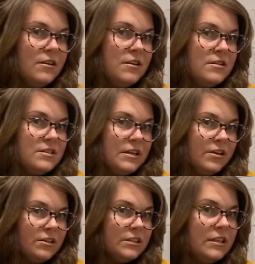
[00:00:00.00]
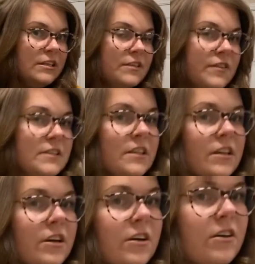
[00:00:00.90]
See, y'all see the difference in the
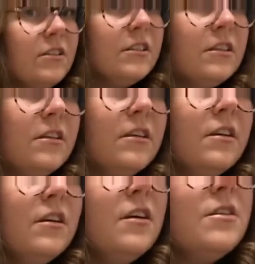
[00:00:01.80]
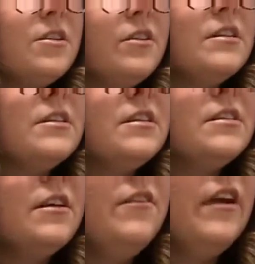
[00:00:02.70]
curls? So this is
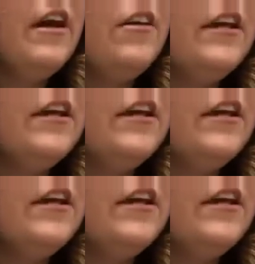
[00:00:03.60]
leaving out like